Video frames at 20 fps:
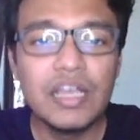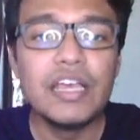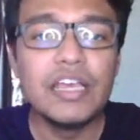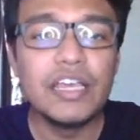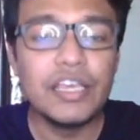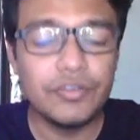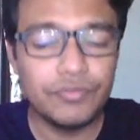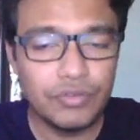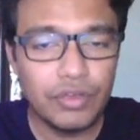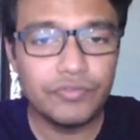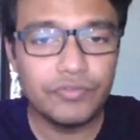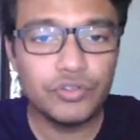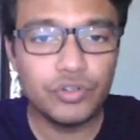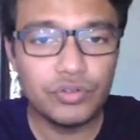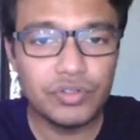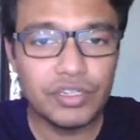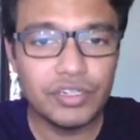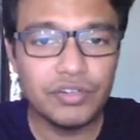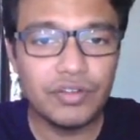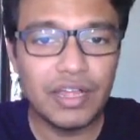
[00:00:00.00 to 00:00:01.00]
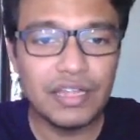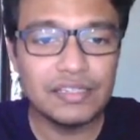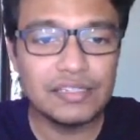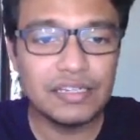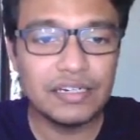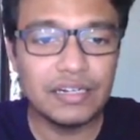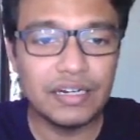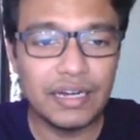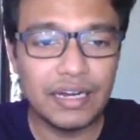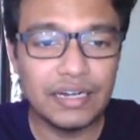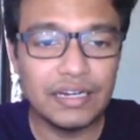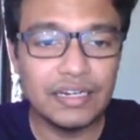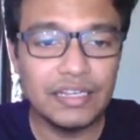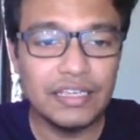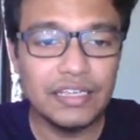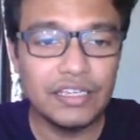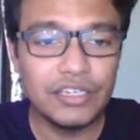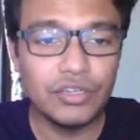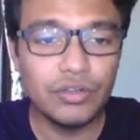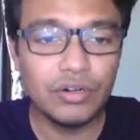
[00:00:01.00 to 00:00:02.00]
If you have chosen your answer
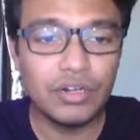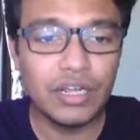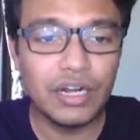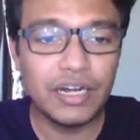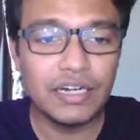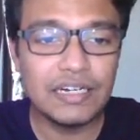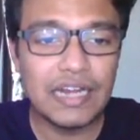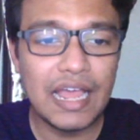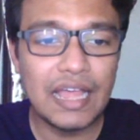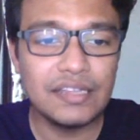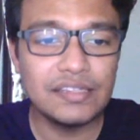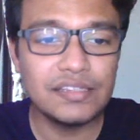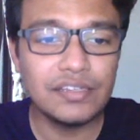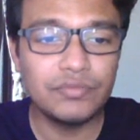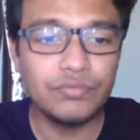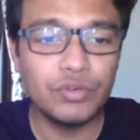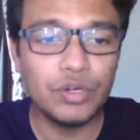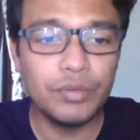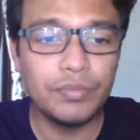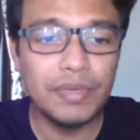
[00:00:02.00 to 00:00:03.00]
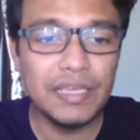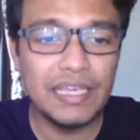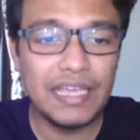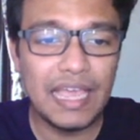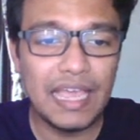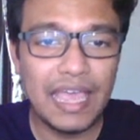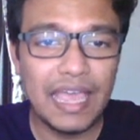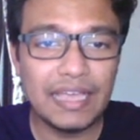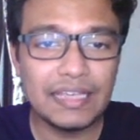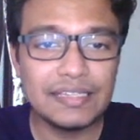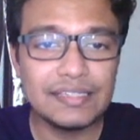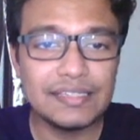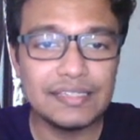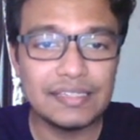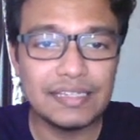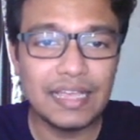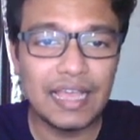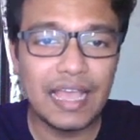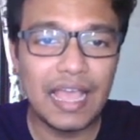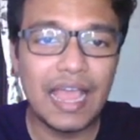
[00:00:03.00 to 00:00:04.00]
correctly, your correct answer would be X
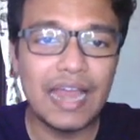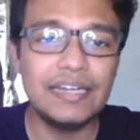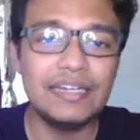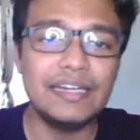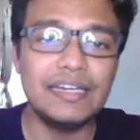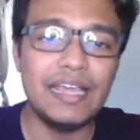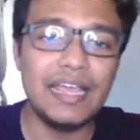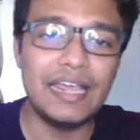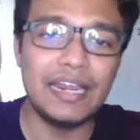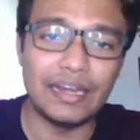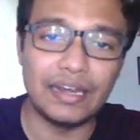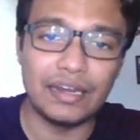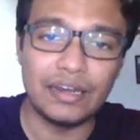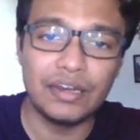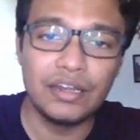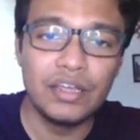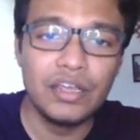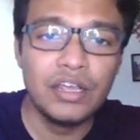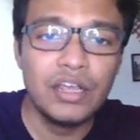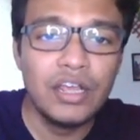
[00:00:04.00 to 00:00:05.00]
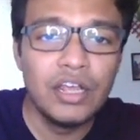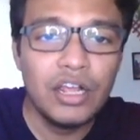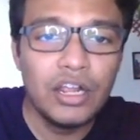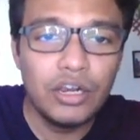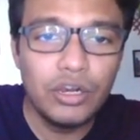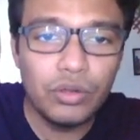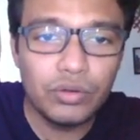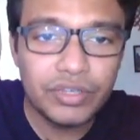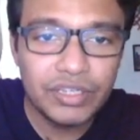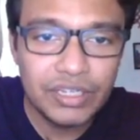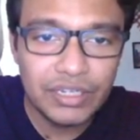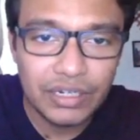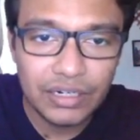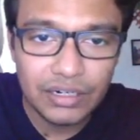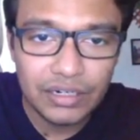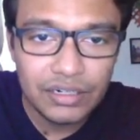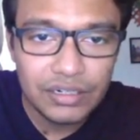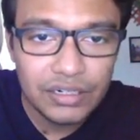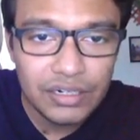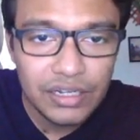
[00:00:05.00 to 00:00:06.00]
and N. Look
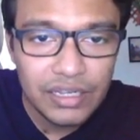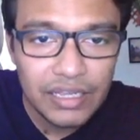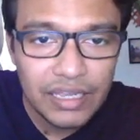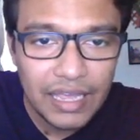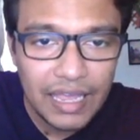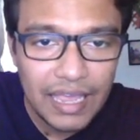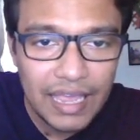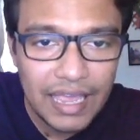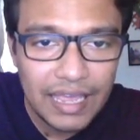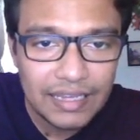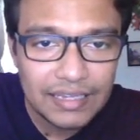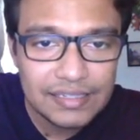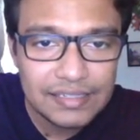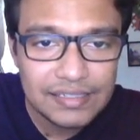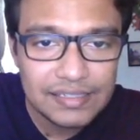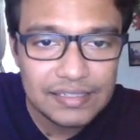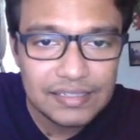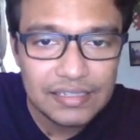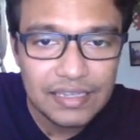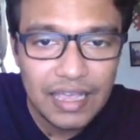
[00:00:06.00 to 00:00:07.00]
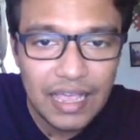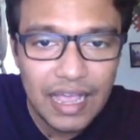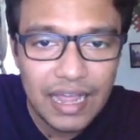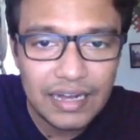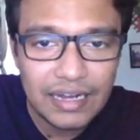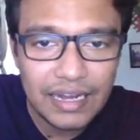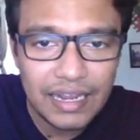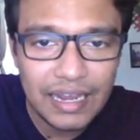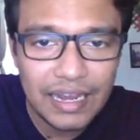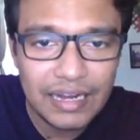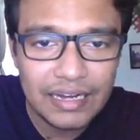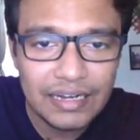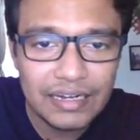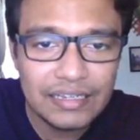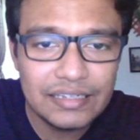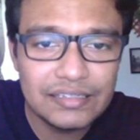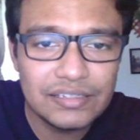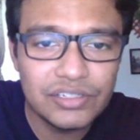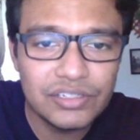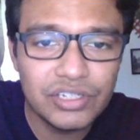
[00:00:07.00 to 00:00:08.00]
here, X and N
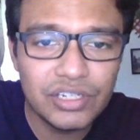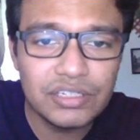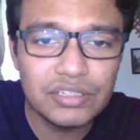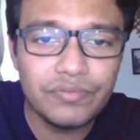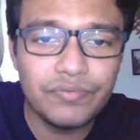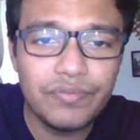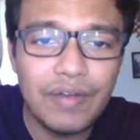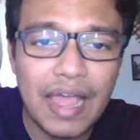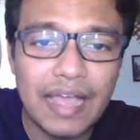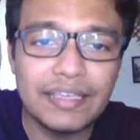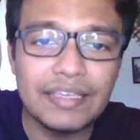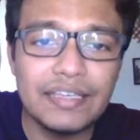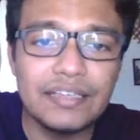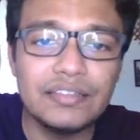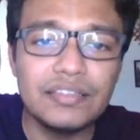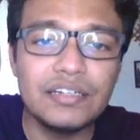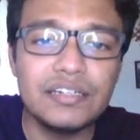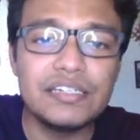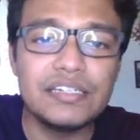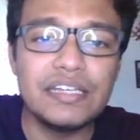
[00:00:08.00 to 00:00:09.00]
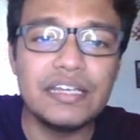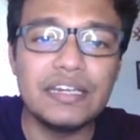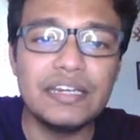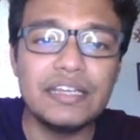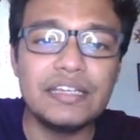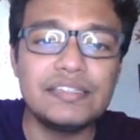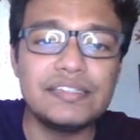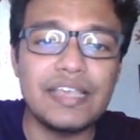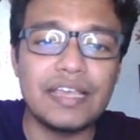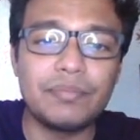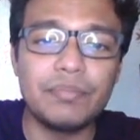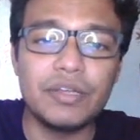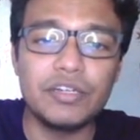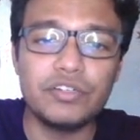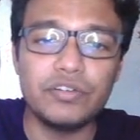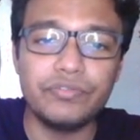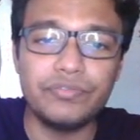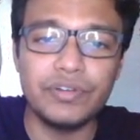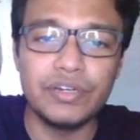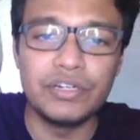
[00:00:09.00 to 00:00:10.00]
is just flanking the DNA segment
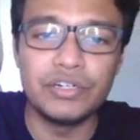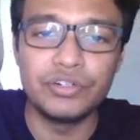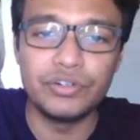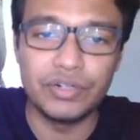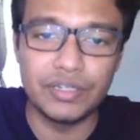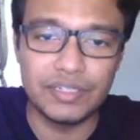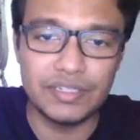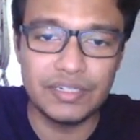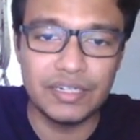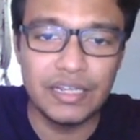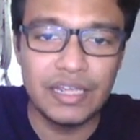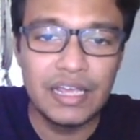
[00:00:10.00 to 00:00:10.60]
of interest.